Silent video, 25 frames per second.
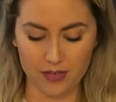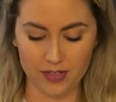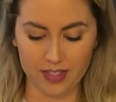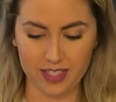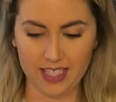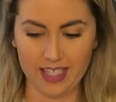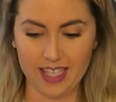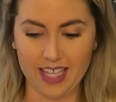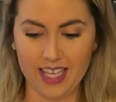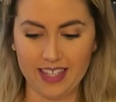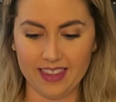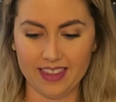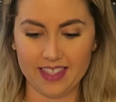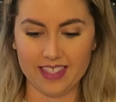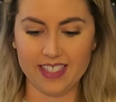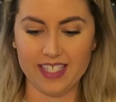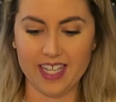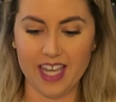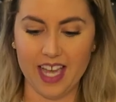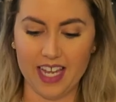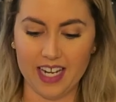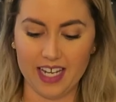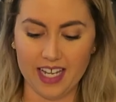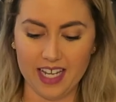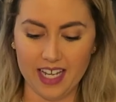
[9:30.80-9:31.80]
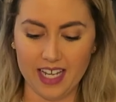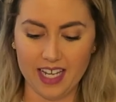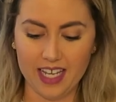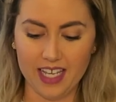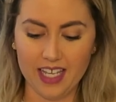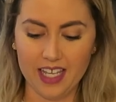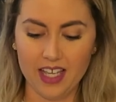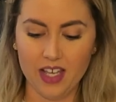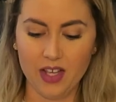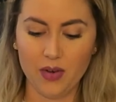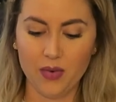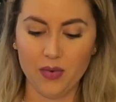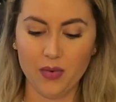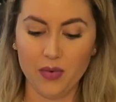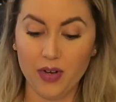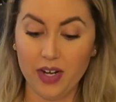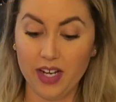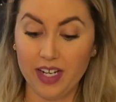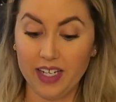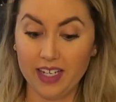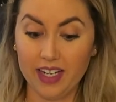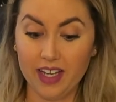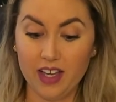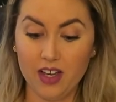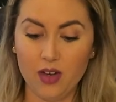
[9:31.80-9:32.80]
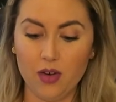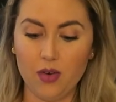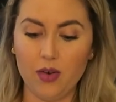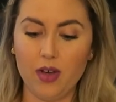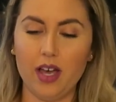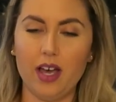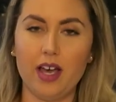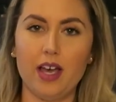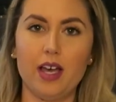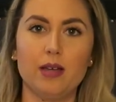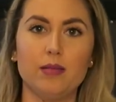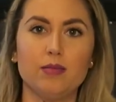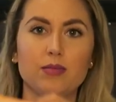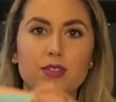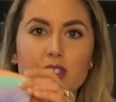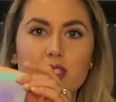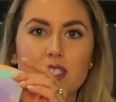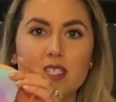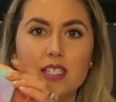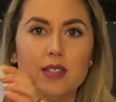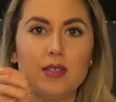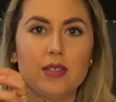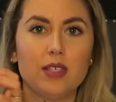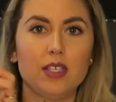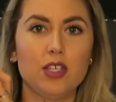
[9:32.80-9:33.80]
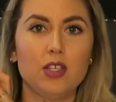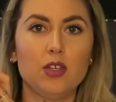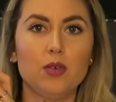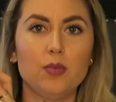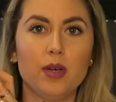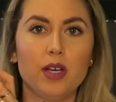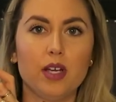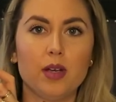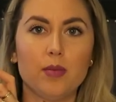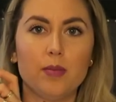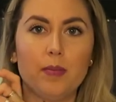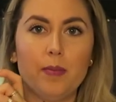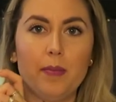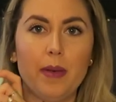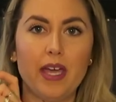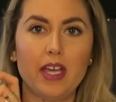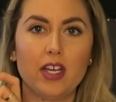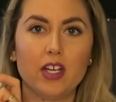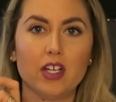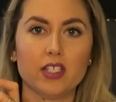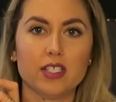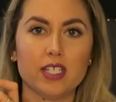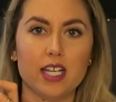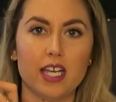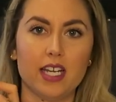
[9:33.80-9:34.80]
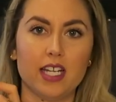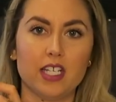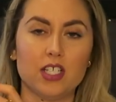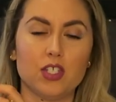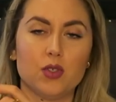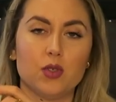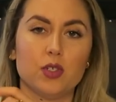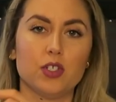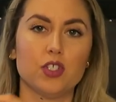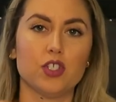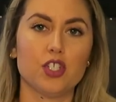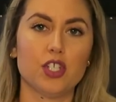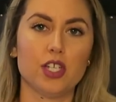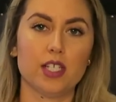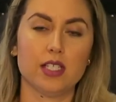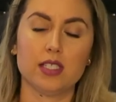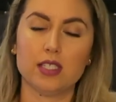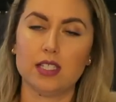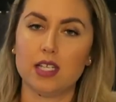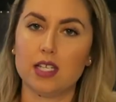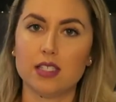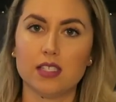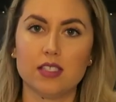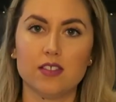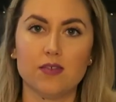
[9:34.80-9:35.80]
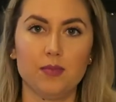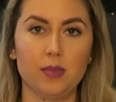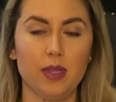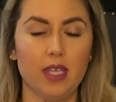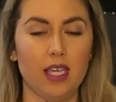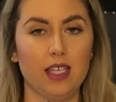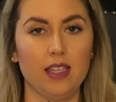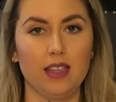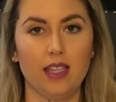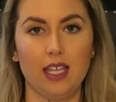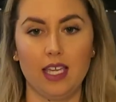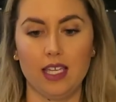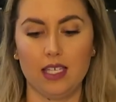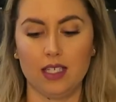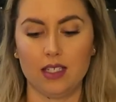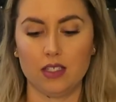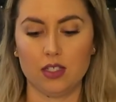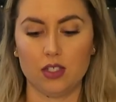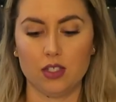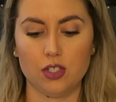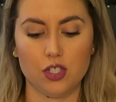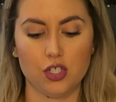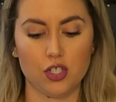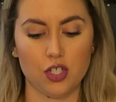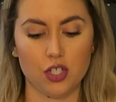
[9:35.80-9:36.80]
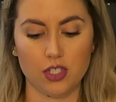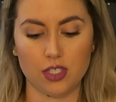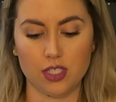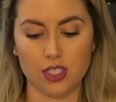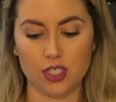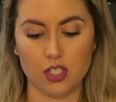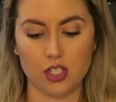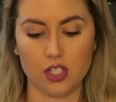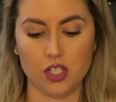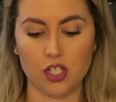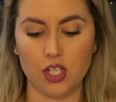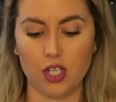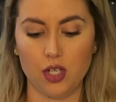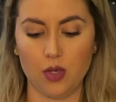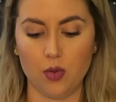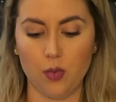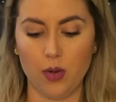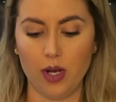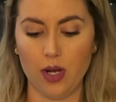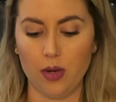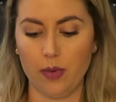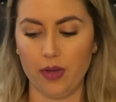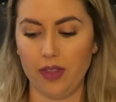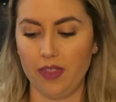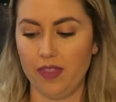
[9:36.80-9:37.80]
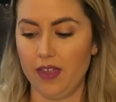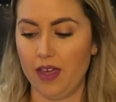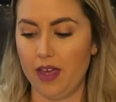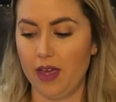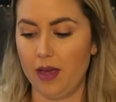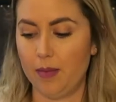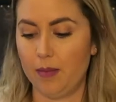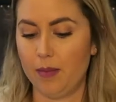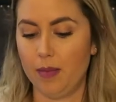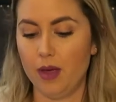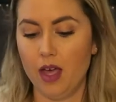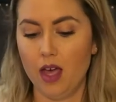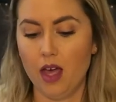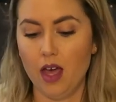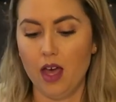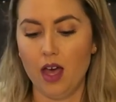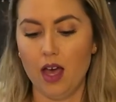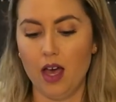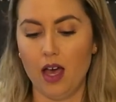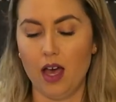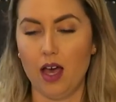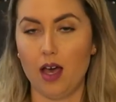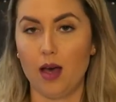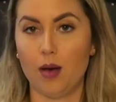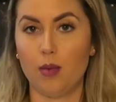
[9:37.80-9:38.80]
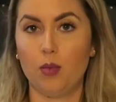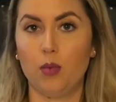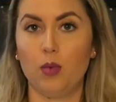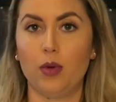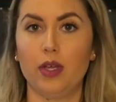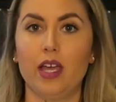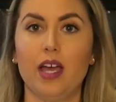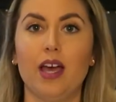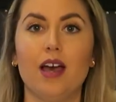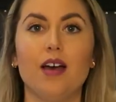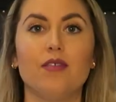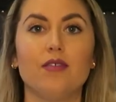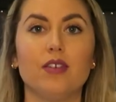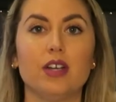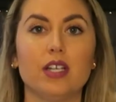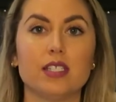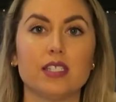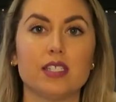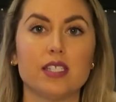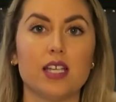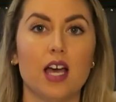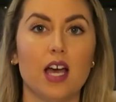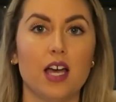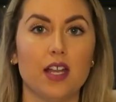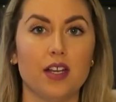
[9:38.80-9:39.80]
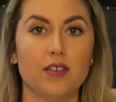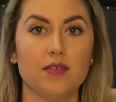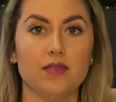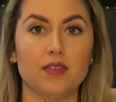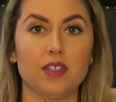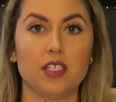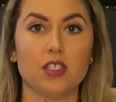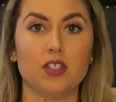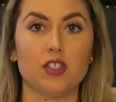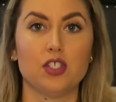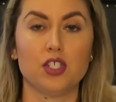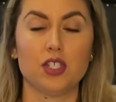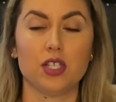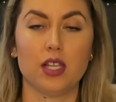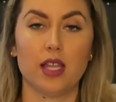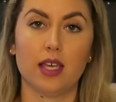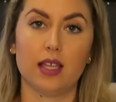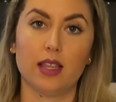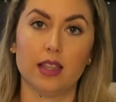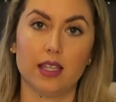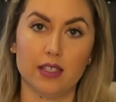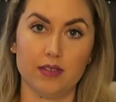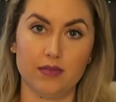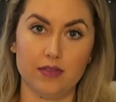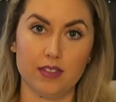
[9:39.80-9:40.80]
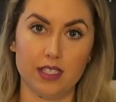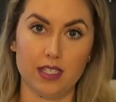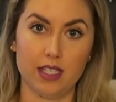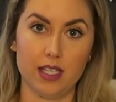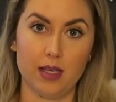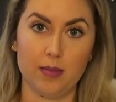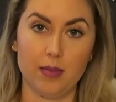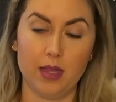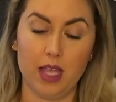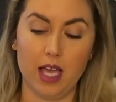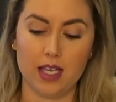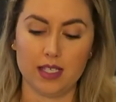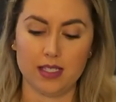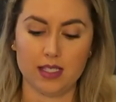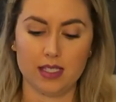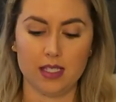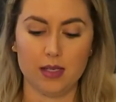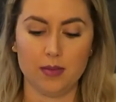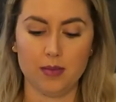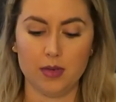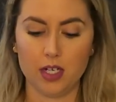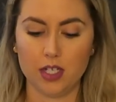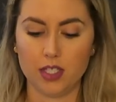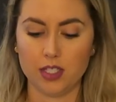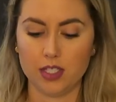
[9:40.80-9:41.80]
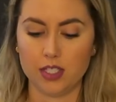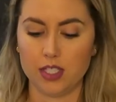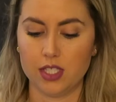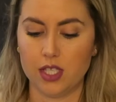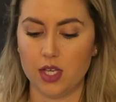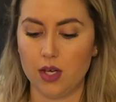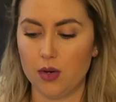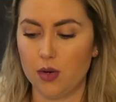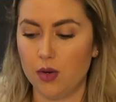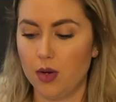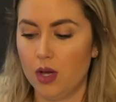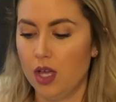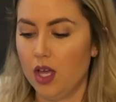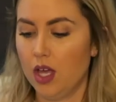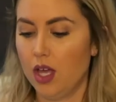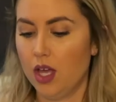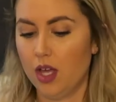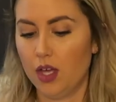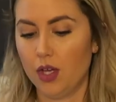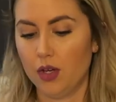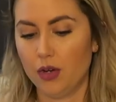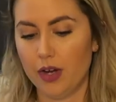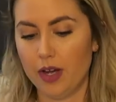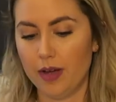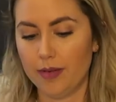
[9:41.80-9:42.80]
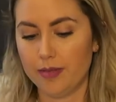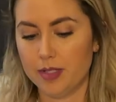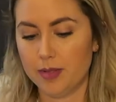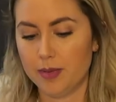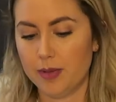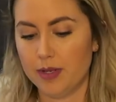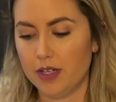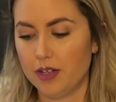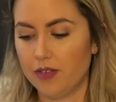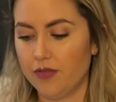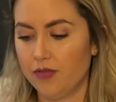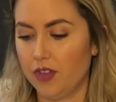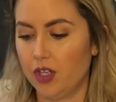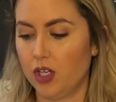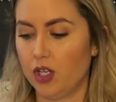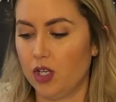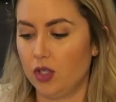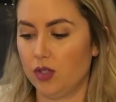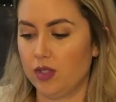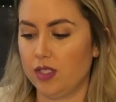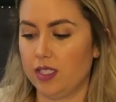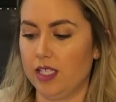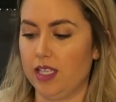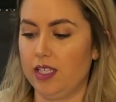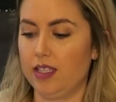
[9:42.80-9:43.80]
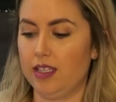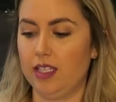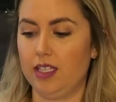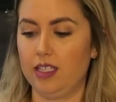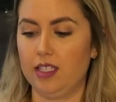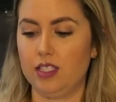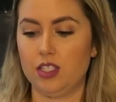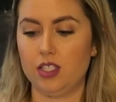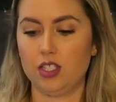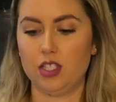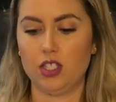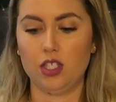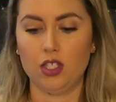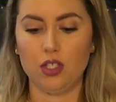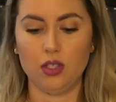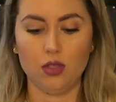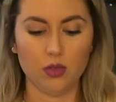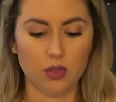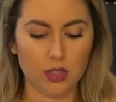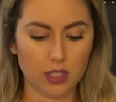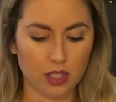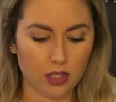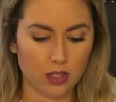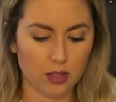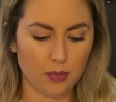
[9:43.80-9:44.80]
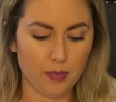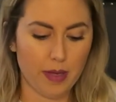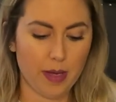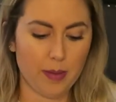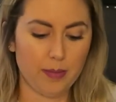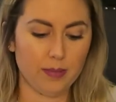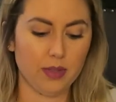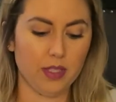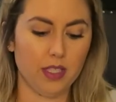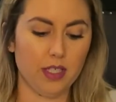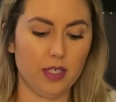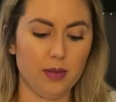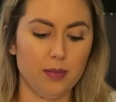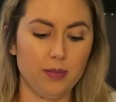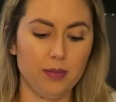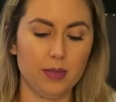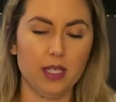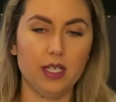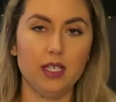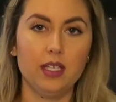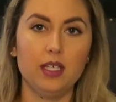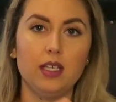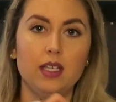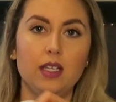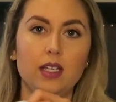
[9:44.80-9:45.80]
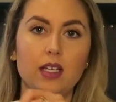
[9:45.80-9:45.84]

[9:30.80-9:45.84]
I really like the tie-dye right now. Um, just a cute pair of biker tie-dye shorts. She has tons of plain like shirts that she can wear with them. Um, we have a ton of these. She like lived in them last summer. So Grabbed a pair of those and then this cute little peplum